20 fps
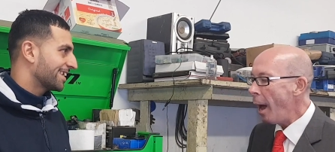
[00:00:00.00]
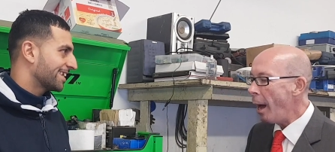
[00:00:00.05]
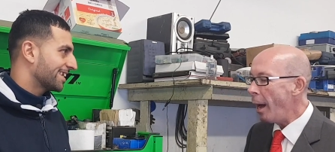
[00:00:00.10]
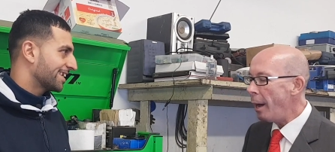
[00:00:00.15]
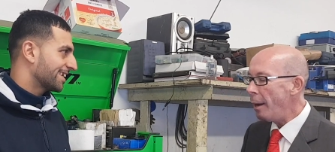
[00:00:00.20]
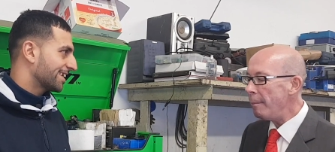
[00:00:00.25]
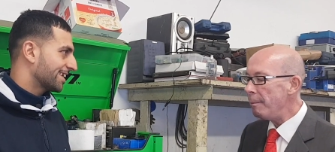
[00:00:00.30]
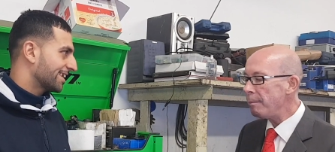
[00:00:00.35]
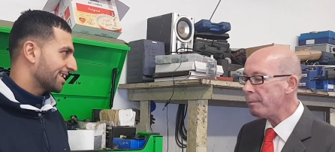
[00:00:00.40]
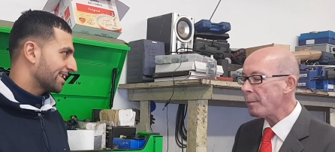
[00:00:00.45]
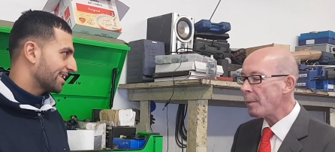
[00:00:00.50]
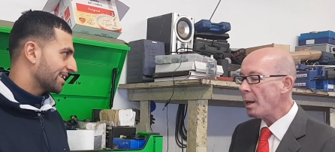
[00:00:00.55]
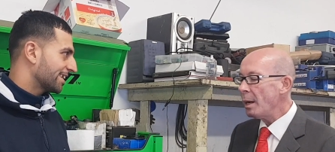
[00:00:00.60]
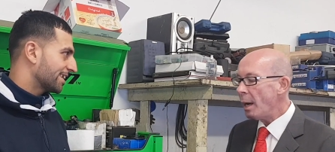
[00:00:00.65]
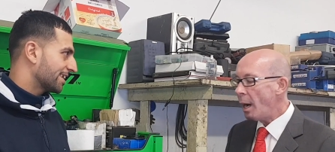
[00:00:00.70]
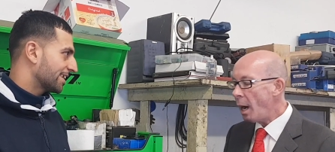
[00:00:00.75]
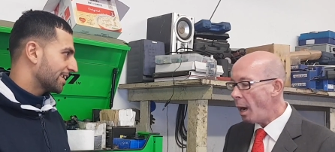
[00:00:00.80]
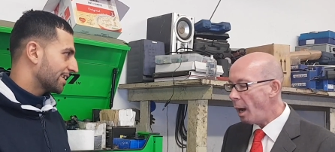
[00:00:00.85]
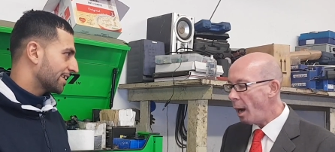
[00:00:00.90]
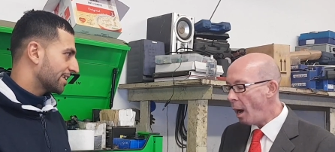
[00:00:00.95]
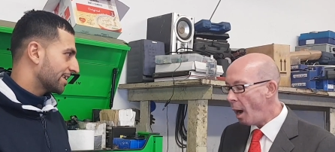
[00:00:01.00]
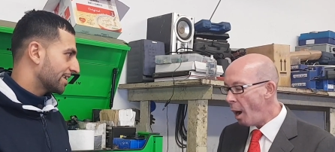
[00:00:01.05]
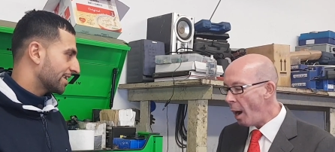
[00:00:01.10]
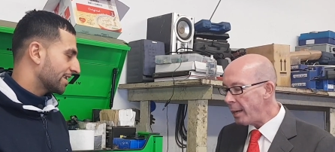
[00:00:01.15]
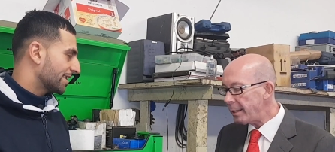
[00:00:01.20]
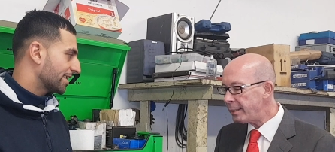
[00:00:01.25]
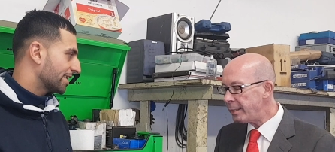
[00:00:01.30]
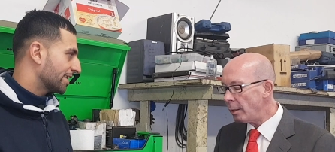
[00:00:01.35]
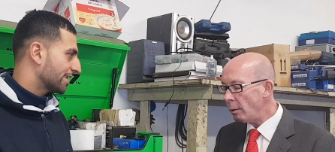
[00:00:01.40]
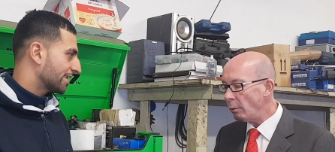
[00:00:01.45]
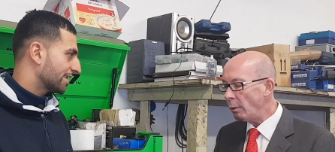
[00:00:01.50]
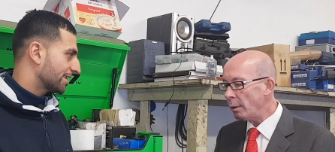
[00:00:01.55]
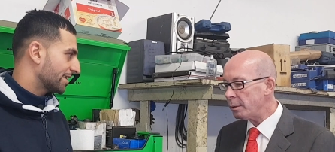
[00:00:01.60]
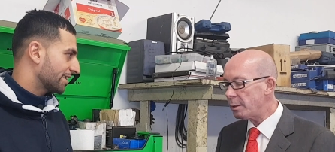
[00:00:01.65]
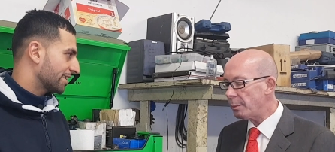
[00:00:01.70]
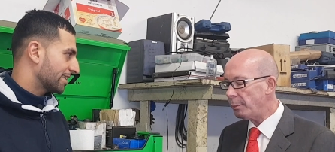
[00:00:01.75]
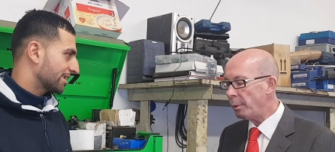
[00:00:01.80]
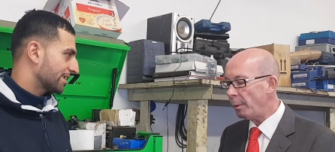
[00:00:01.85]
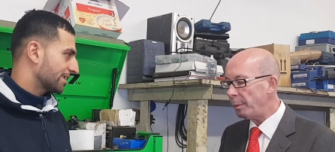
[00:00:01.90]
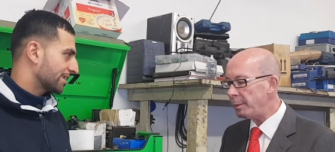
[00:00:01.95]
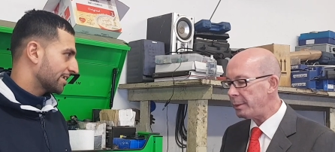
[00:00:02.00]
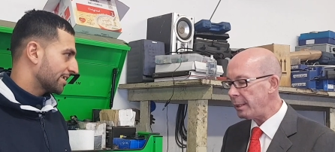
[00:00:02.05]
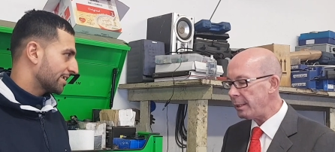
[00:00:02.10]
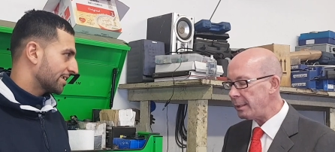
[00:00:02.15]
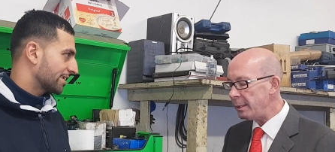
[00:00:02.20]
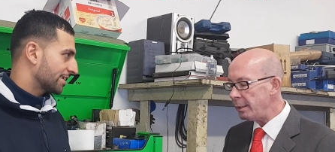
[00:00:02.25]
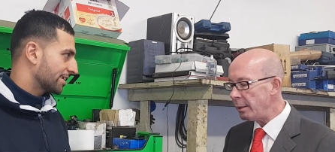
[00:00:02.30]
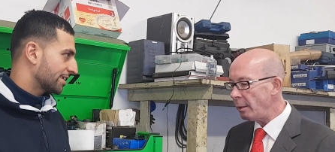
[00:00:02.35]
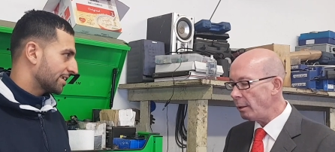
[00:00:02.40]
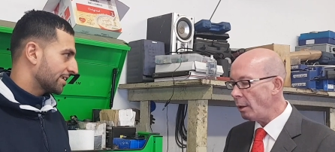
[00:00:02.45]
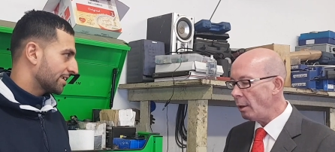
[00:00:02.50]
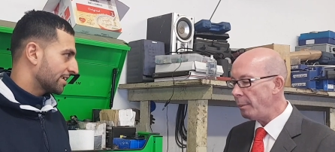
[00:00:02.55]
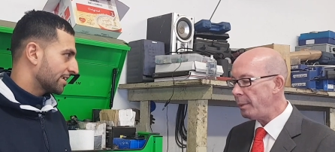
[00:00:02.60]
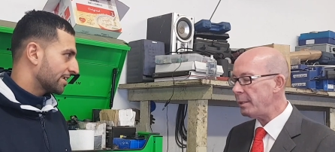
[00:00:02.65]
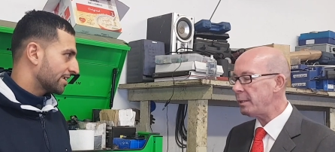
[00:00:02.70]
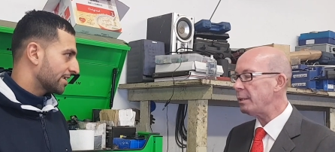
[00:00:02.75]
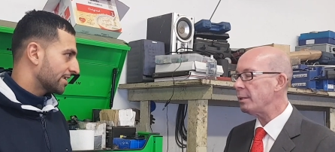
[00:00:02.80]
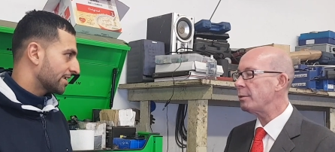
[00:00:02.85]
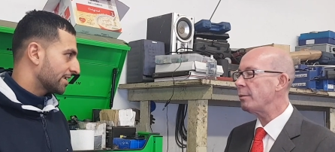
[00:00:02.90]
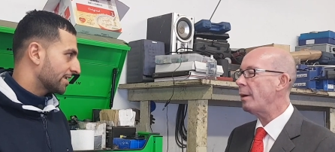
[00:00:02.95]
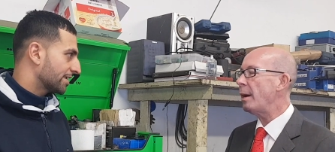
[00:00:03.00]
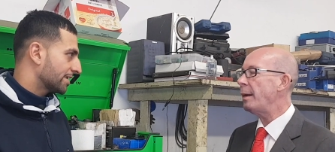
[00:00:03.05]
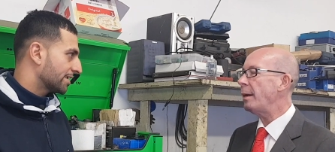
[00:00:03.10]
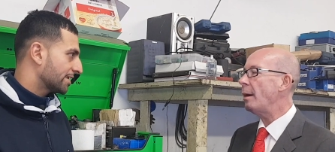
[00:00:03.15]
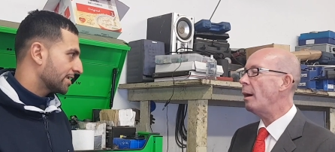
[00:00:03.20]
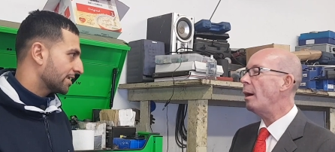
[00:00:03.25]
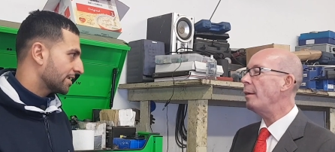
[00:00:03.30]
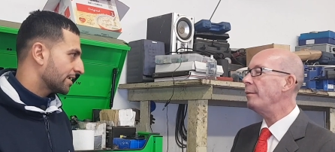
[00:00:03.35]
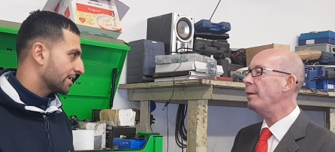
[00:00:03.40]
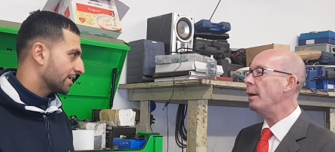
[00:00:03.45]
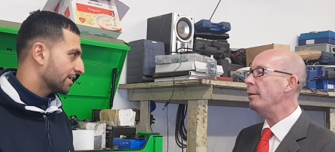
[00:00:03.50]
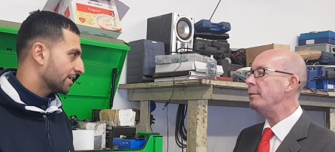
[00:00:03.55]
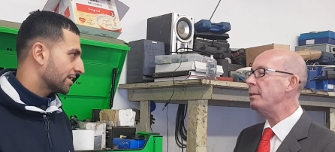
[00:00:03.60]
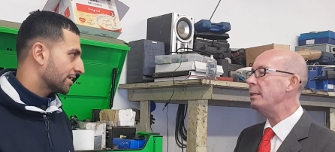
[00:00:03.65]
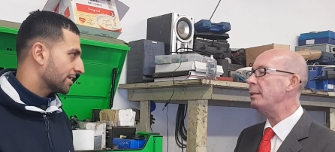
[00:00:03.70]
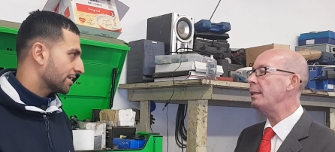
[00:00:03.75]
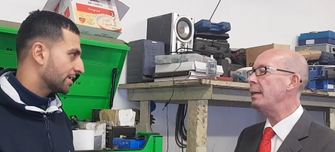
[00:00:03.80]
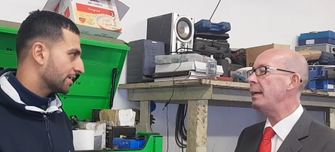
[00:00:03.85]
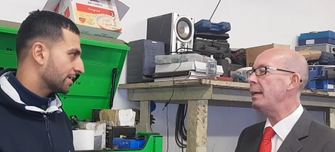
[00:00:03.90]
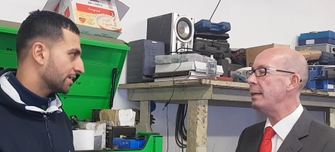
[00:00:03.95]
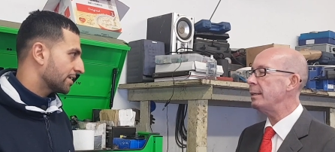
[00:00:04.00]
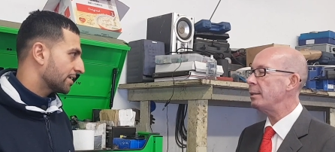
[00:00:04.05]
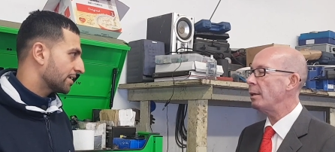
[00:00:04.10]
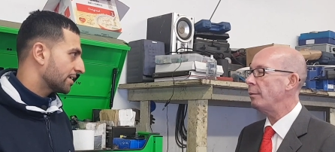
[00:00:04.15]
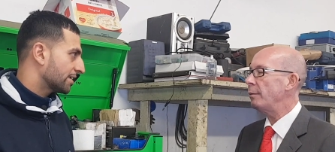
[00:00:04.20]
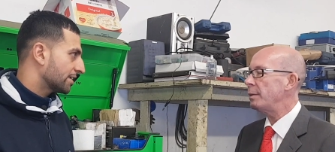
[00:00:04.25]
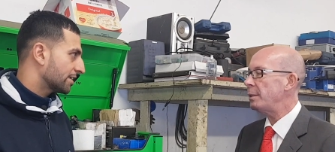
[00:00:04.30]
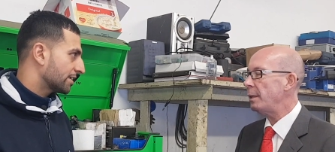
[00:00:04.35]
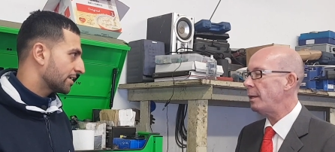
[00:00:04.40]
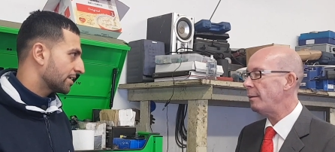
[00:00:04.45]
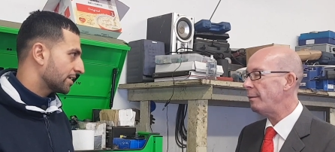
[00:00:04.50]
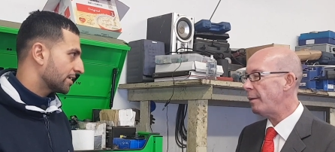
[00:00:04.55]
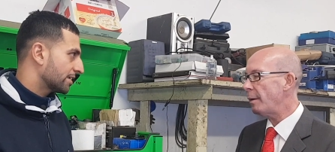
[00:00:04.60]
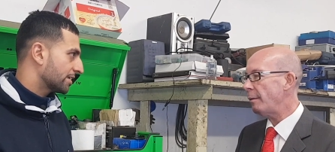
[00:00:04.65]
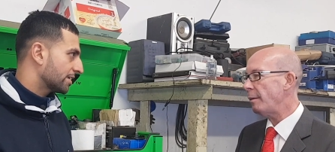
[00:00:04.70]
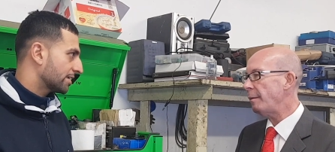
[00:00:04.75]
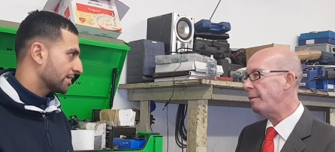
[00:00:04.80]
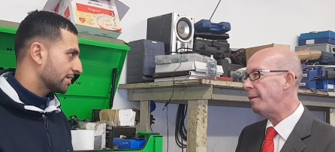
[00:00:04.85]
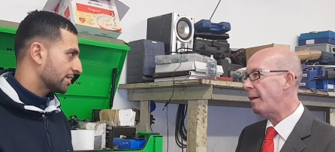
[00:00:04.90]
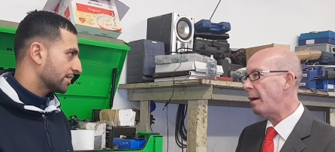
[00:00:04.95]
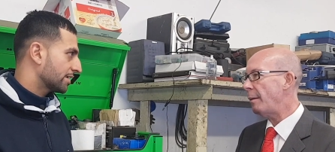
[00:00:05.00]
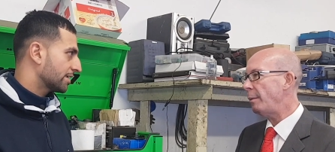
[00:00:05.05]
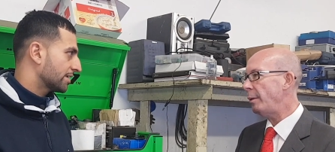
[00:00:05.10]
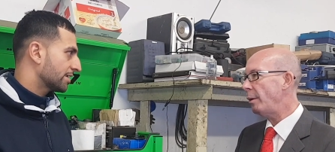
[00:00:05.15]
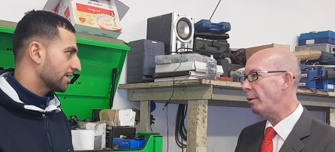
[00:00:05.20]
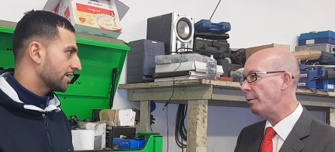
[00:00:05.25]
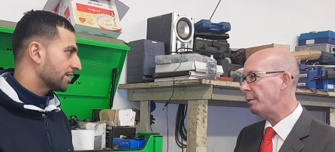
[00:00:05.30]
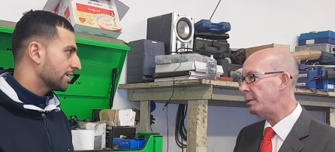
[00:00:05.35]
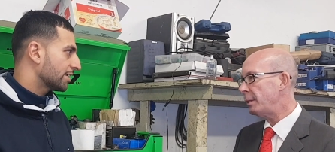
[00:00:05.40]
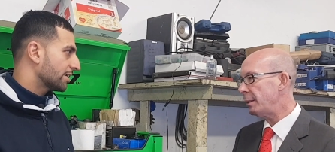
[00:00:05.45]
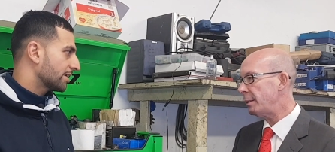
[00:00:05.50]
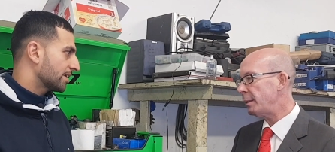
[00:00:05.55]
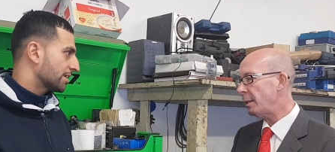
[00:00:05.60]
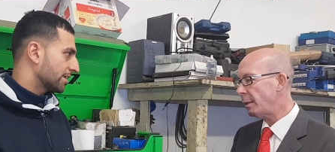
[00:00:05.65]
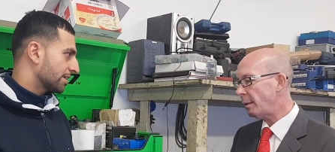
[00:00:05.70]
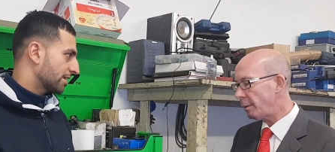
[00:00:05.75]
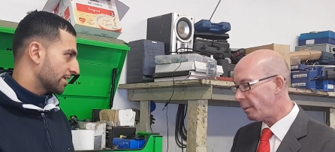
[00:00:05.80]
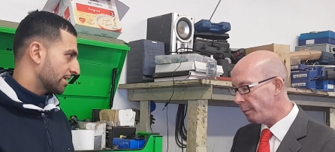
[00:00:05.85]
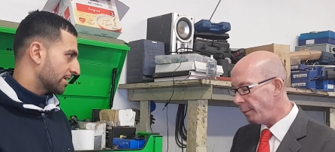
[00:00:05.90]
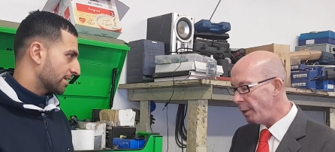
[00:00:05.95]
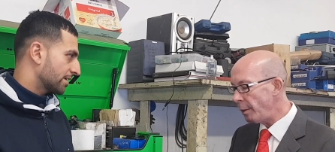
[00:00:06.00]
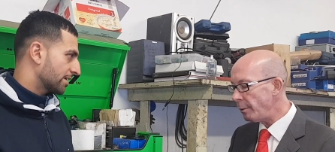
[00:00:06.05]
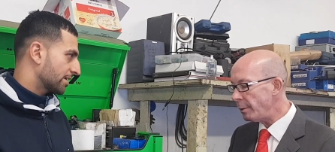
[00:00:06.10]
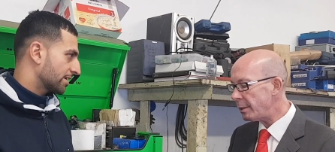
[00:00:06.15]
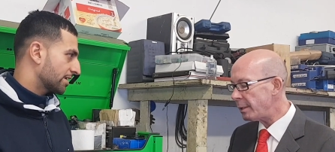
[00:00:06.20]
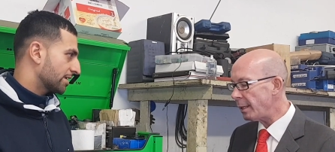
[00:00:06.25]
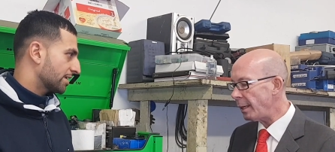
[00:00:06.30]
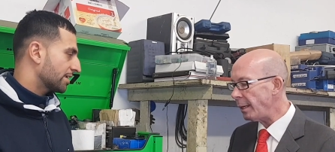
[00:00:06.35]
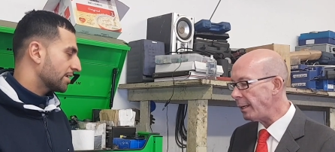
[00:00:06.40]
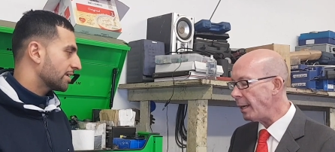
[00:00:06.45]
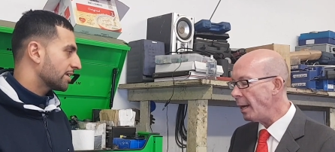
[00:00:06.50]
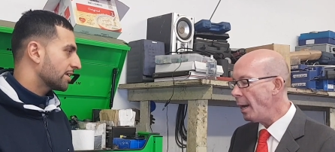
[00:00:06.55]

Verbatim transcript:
Speaker 1: Um, I sell lots of properties and do a lot of business around it. I've noticed that it's obviously a very family oriented community.